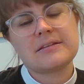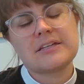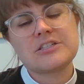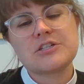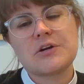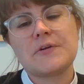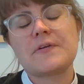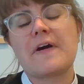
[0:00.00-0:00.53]

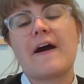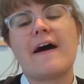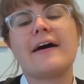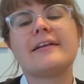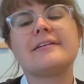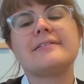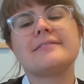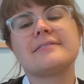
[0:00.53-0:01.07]
Eternal
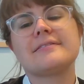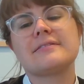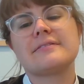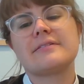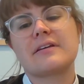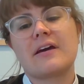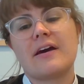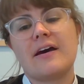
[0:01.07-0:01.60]
God,
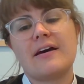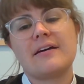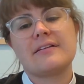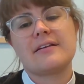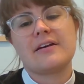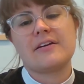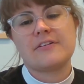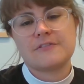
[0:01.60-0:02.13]

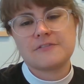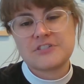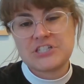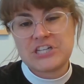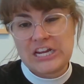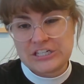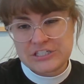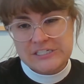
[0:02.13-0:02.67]
God of
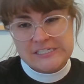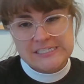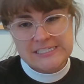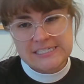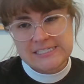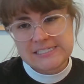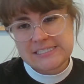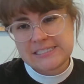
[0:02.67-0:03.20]

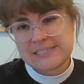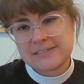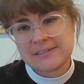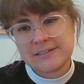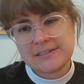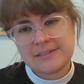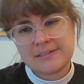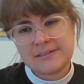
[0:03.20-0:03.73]
changelessness,
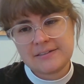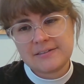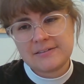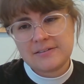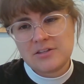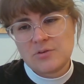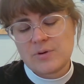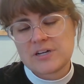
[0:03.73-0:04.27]

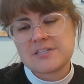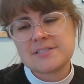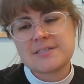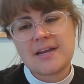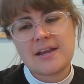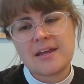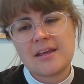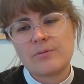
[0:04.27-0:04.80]
you are
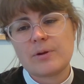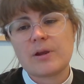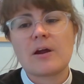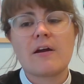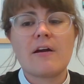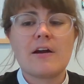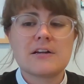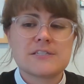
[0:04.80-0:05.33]
steady when
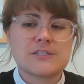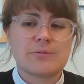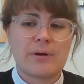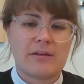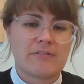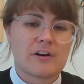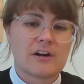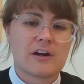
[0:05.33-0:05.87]
our hearts
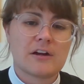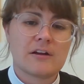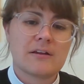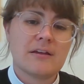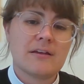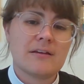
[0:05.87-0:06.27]
waver.